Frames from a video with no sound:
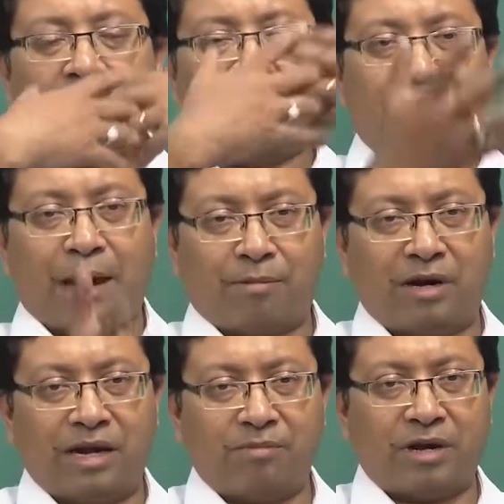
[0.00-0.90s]
capital
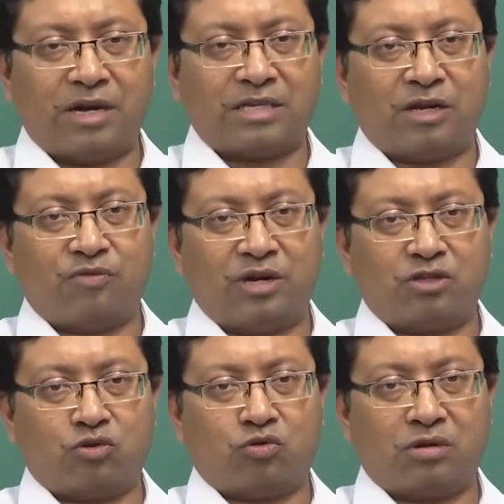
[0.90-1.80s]
N minus N1 is
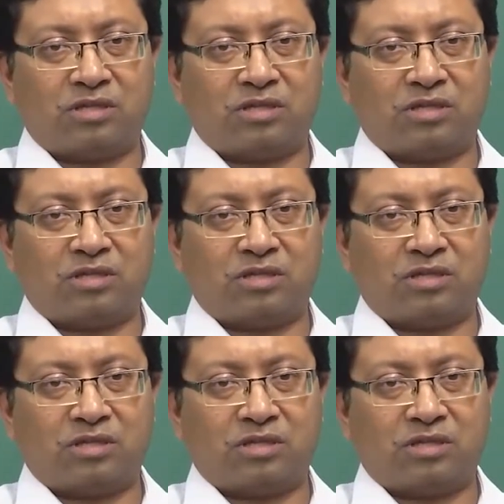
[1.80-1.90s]
the total